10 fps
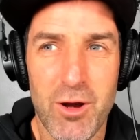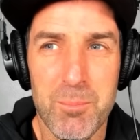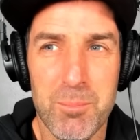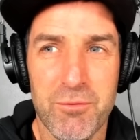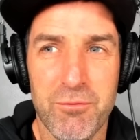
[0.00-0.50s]
to
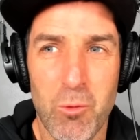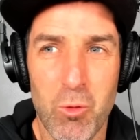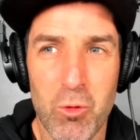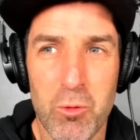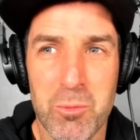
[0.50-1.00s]

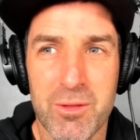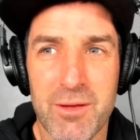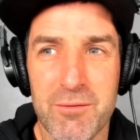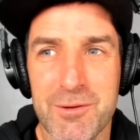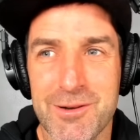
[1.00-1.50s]
perform with
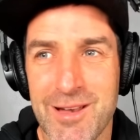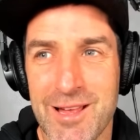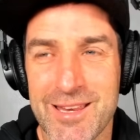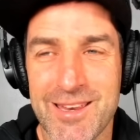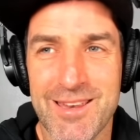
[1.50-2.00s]
everyone
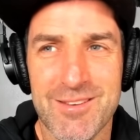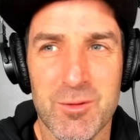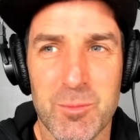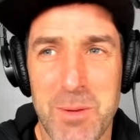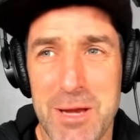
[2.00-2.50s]
like
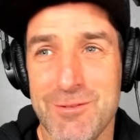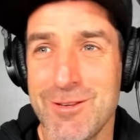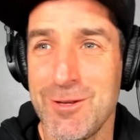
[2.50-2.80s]
expecting